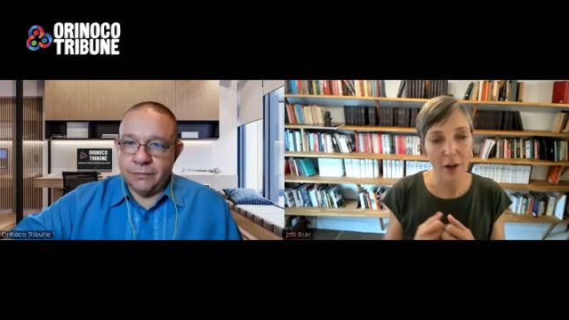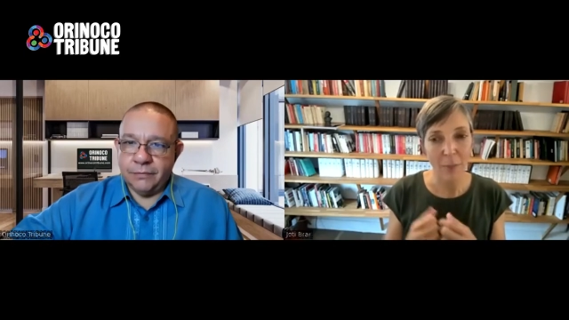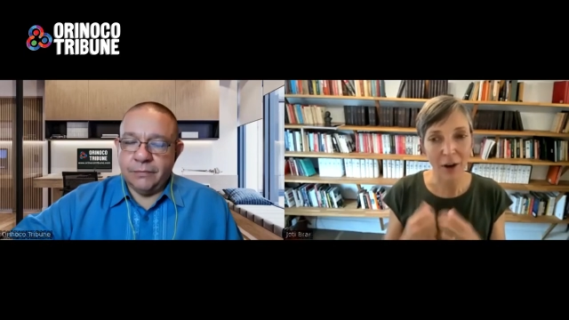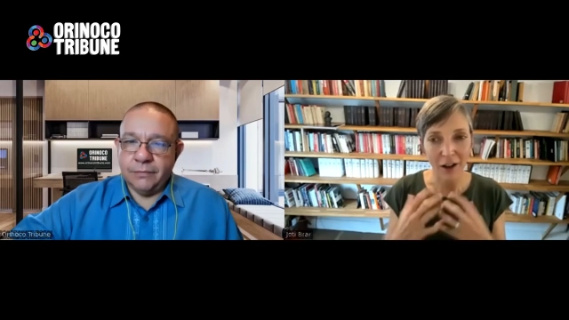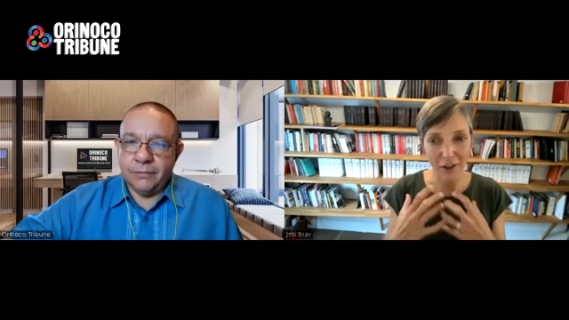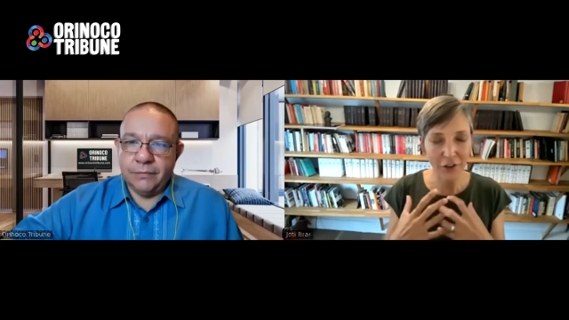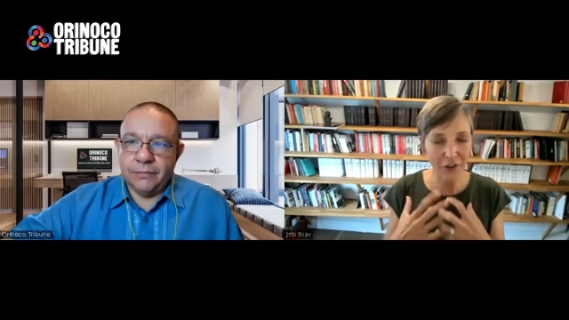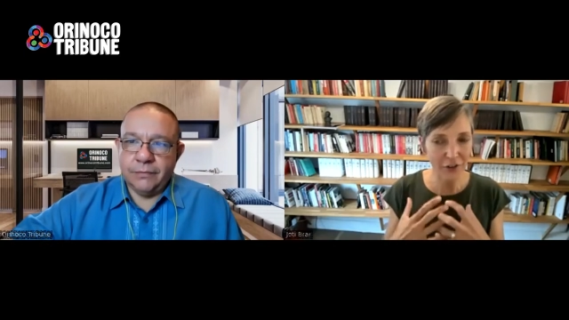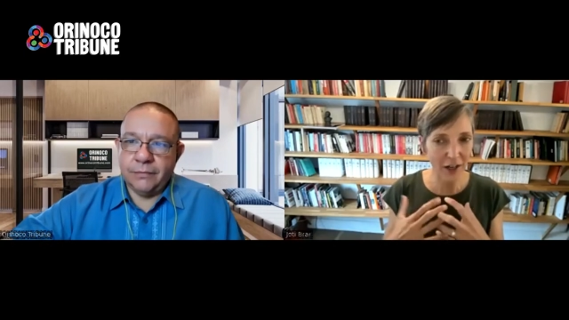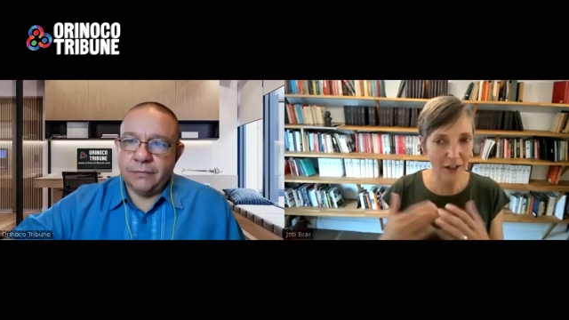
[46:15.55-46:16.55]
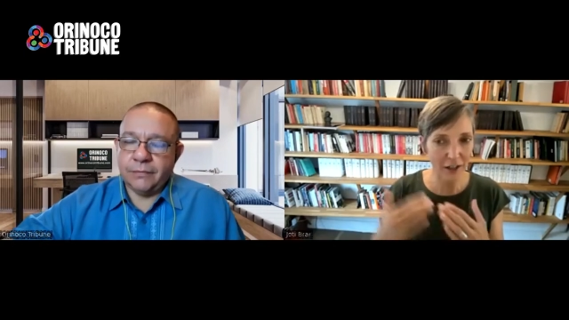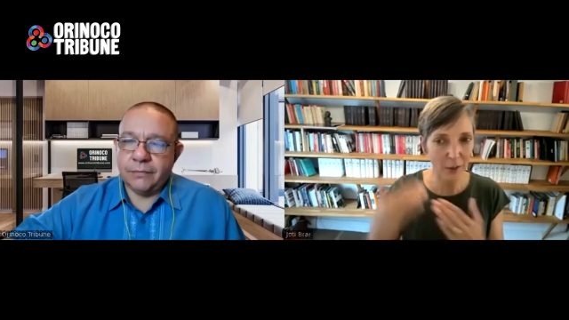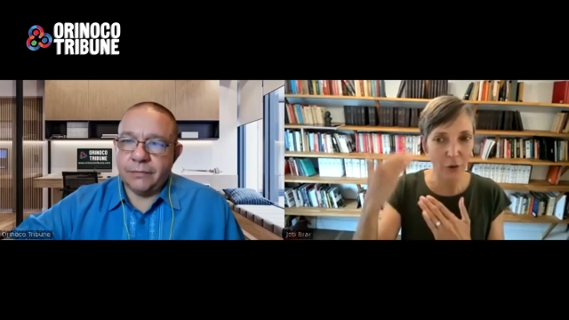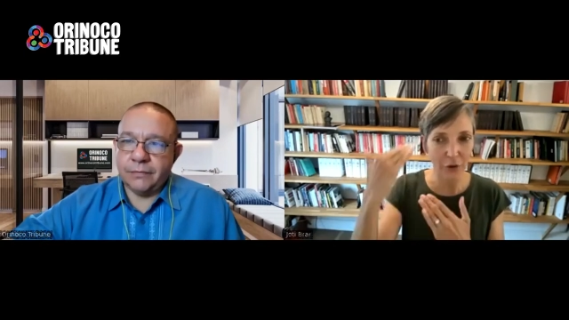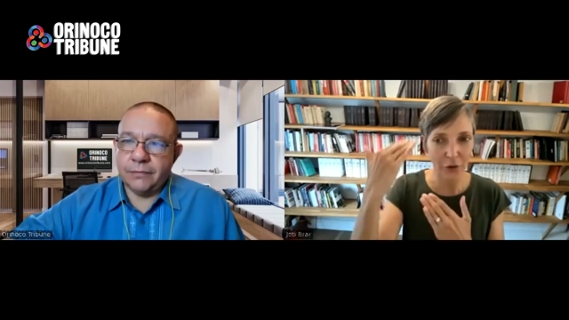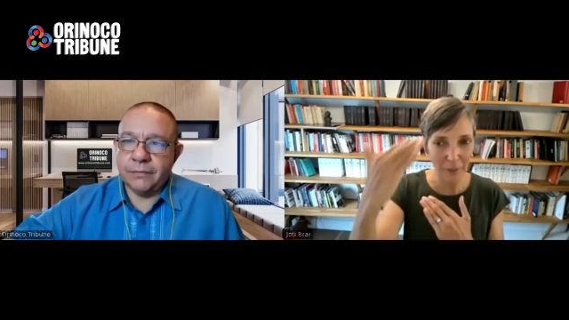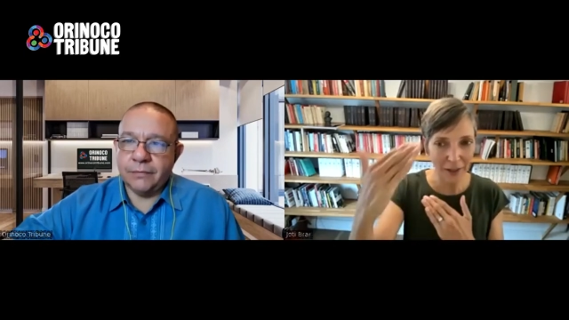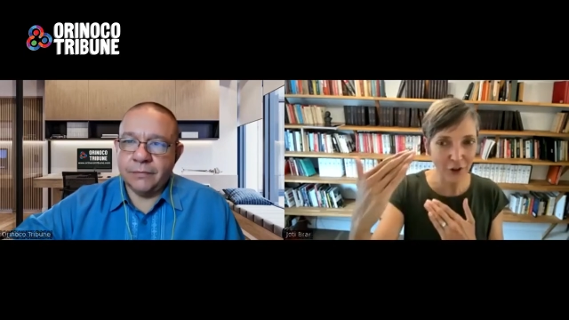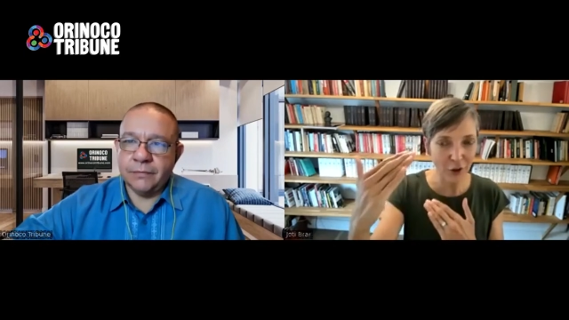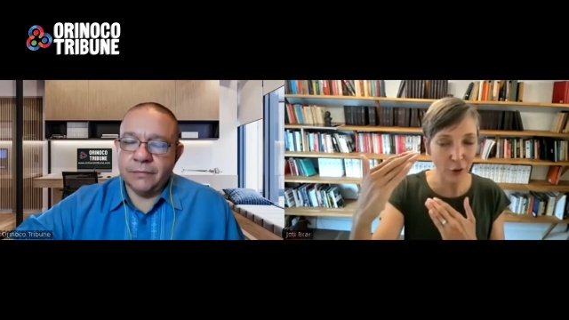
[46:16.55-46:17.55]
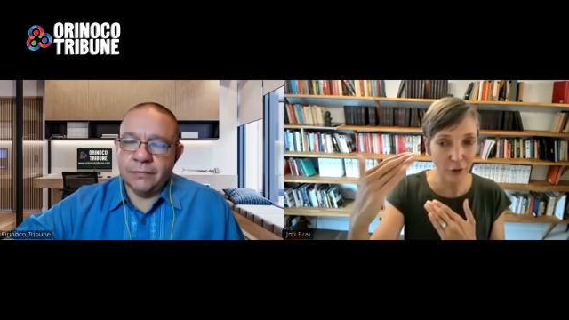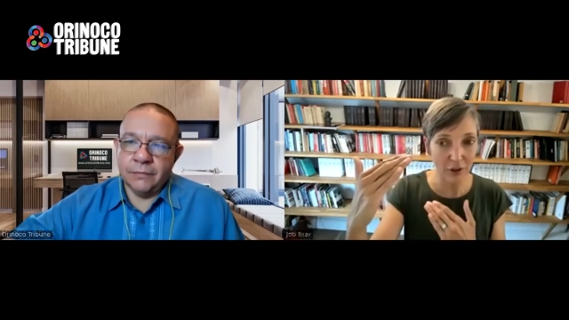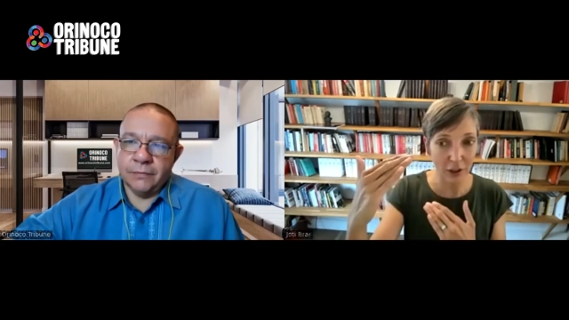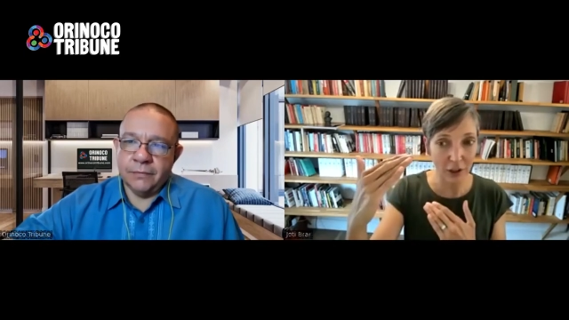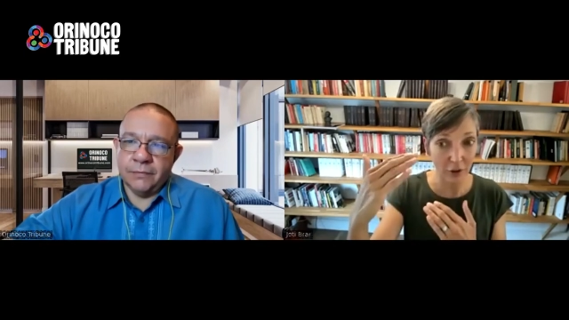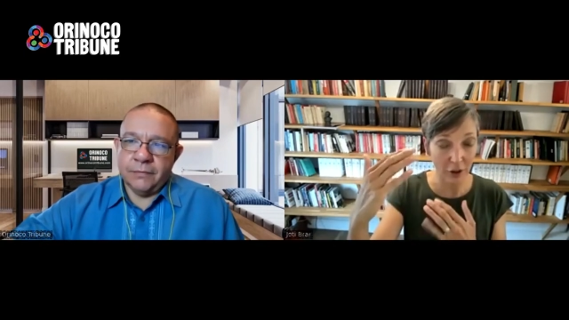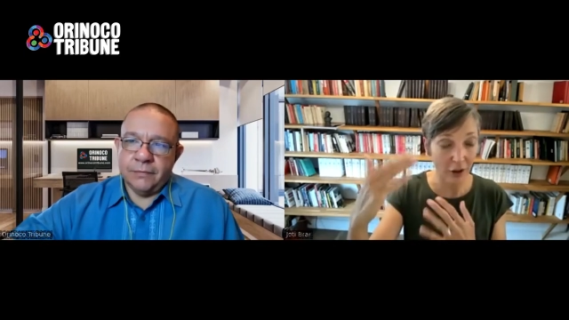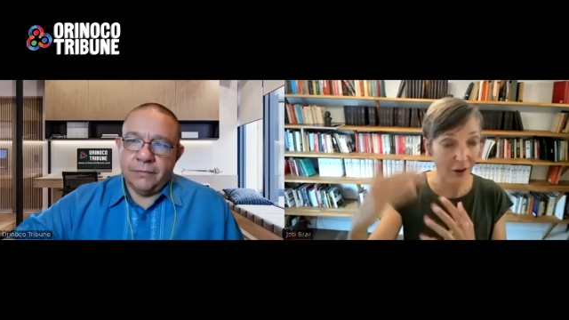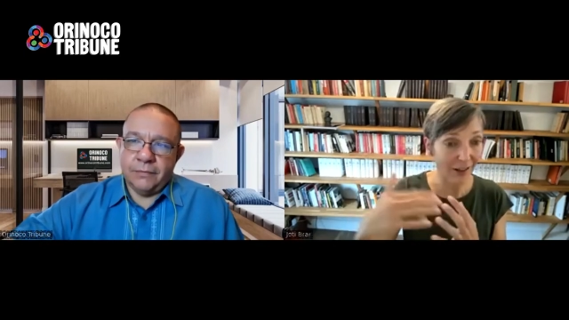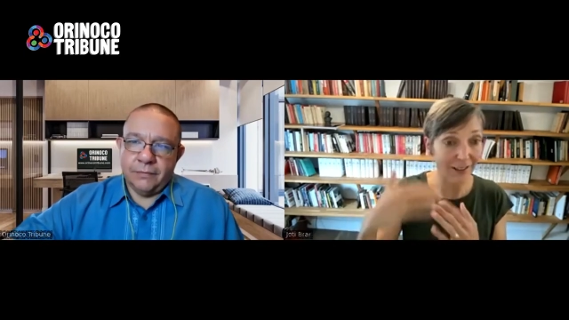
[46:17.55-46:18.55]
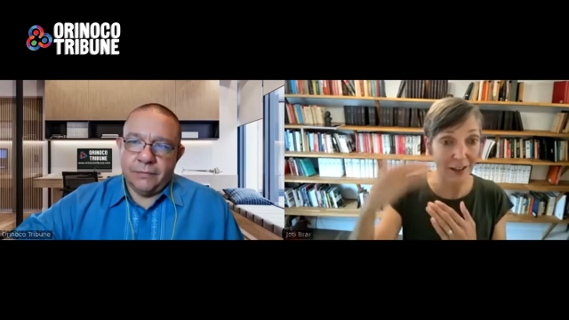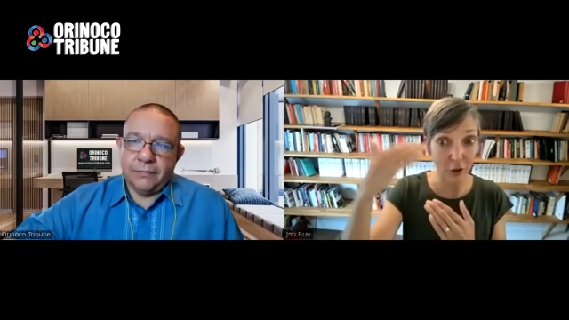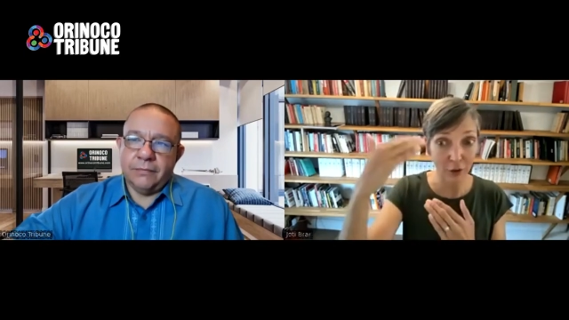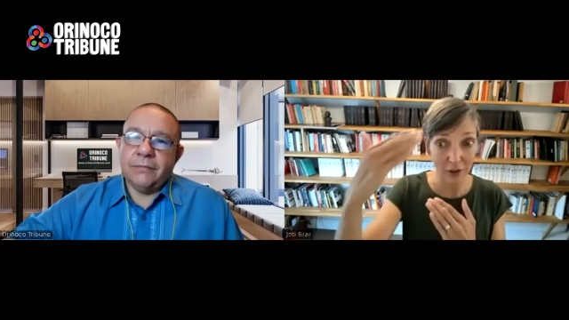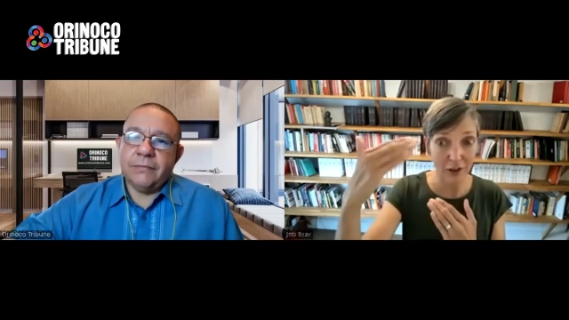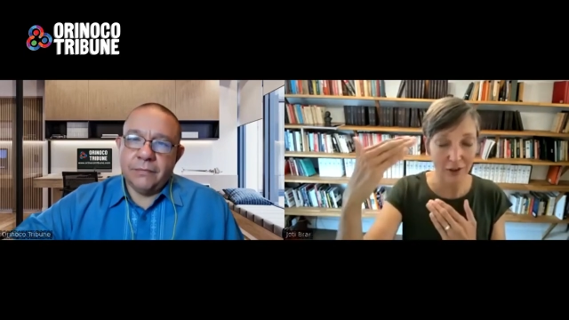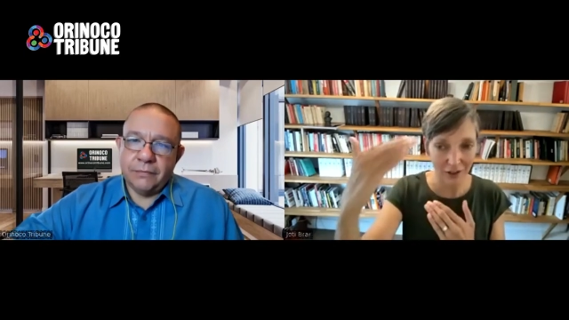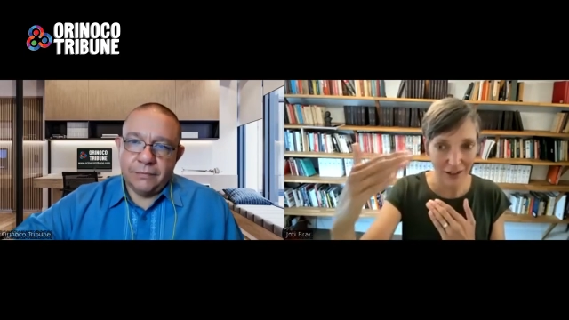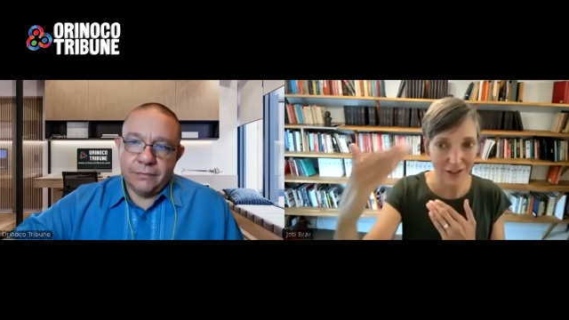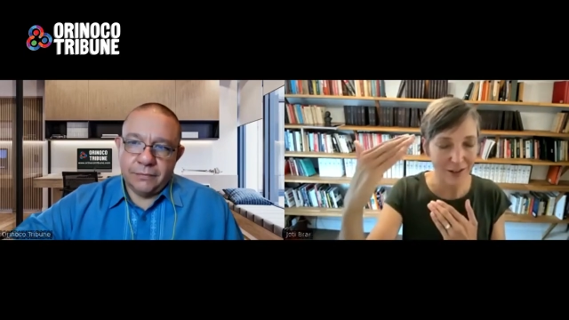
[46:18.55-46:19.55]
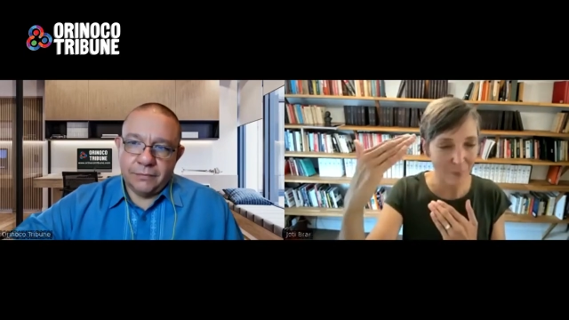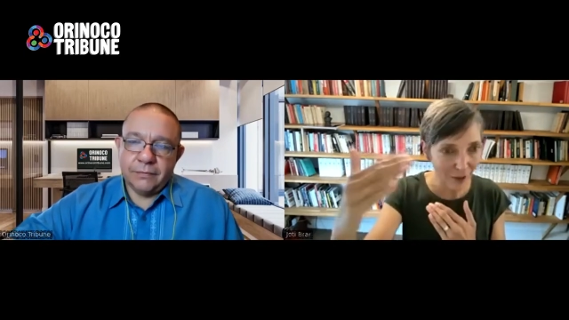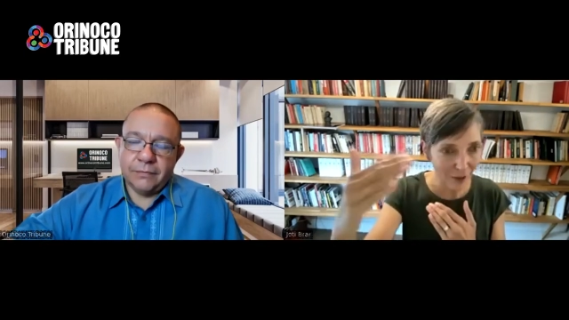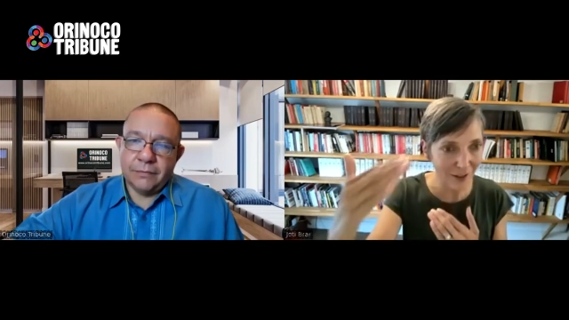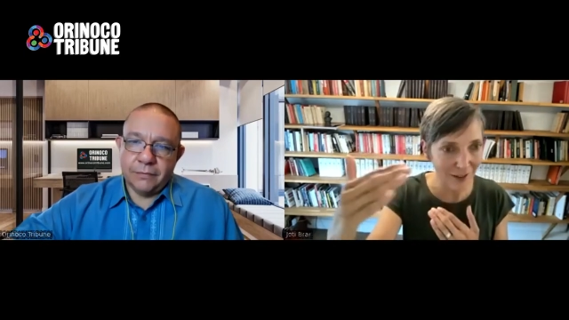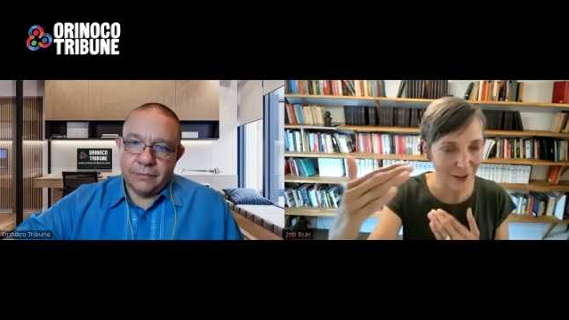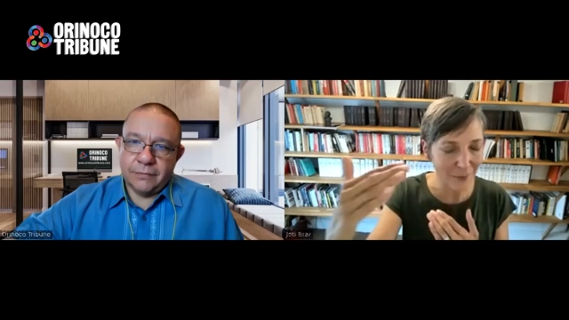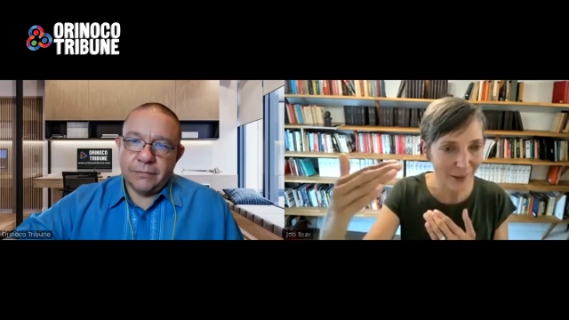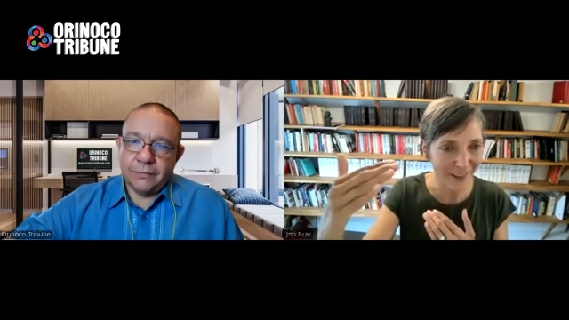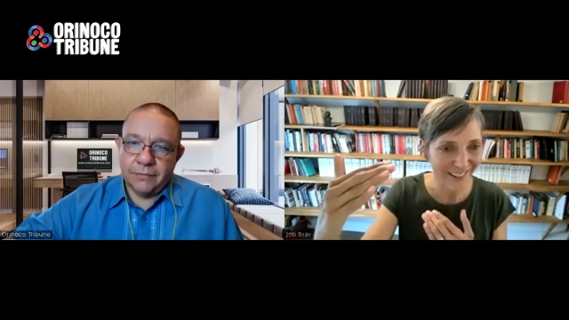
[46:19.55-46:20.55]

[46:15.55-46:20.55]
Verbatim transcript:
Speaker 1: But understanding what's the major contradiction, that is, the contradiction against imperialism,